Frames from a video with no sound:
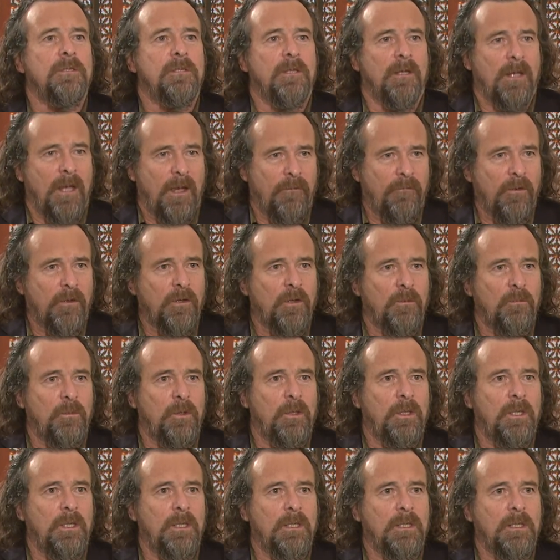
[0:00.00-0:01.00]
to have a
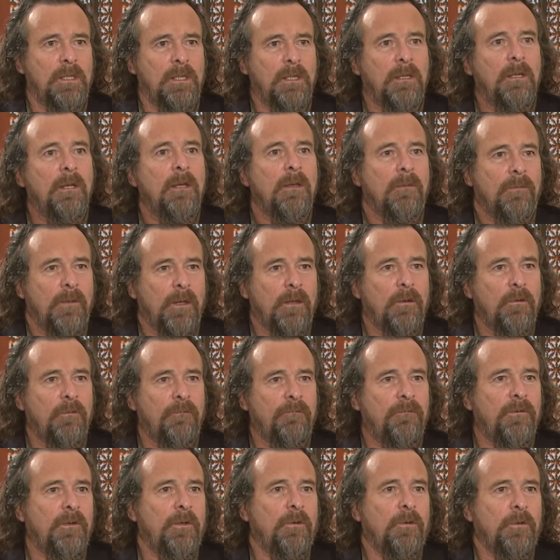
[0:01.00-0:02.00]
community that you
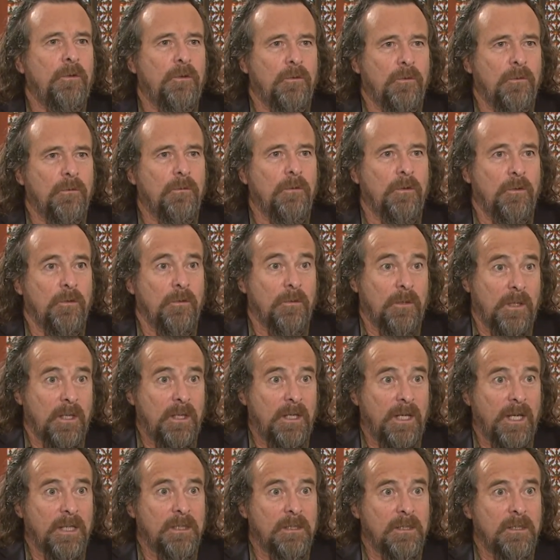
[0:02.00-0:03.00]
feel you're
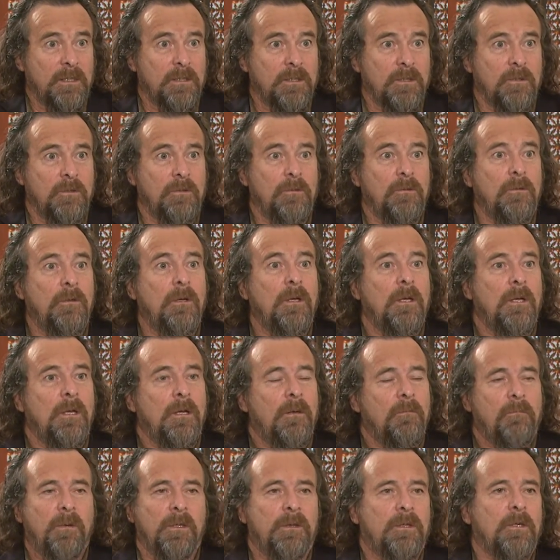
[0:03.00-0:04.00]
connected to.
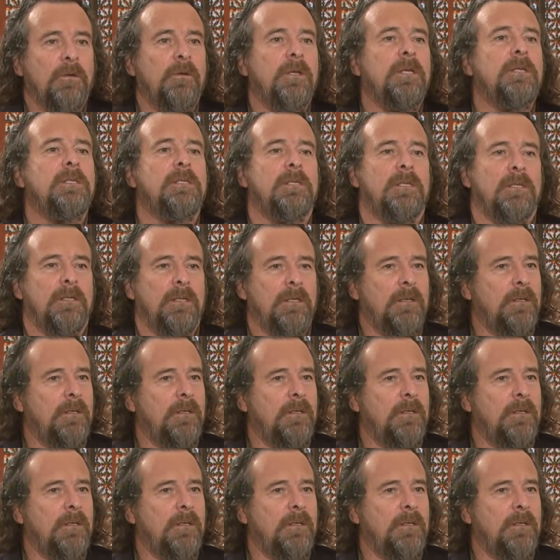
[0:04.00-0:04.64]
But there is